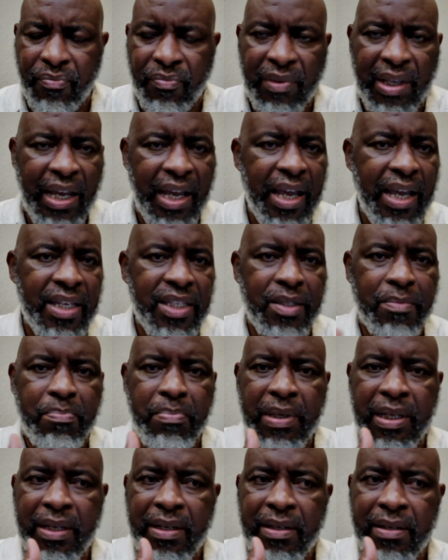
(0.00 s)
There has
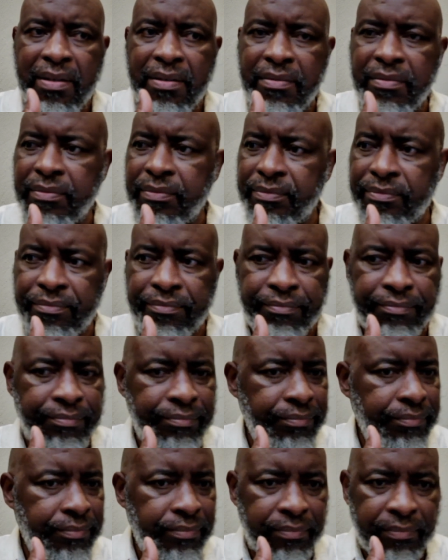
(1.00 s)
been
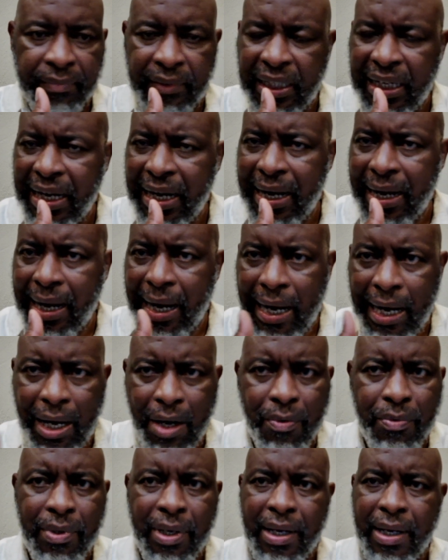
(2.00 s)

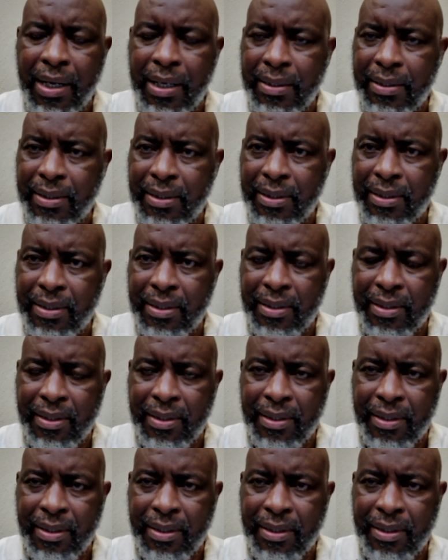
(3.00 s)
countless